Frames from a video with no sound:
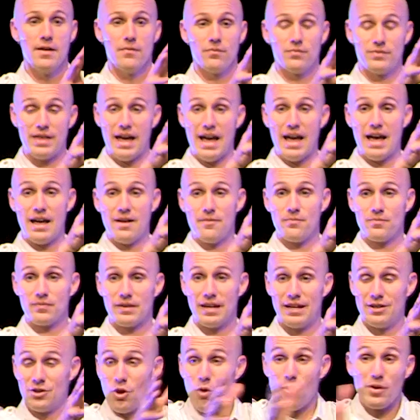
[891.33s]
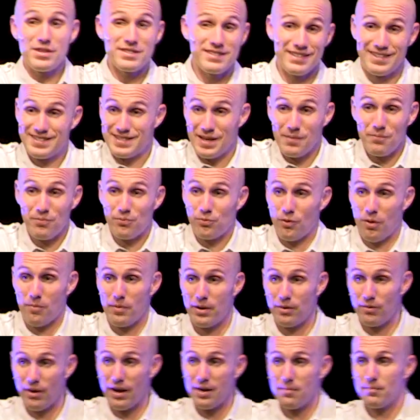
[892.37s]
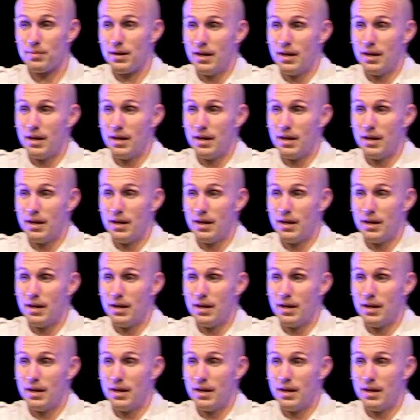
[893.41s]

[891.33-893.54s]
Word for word: that, and no one's exempt from it, right?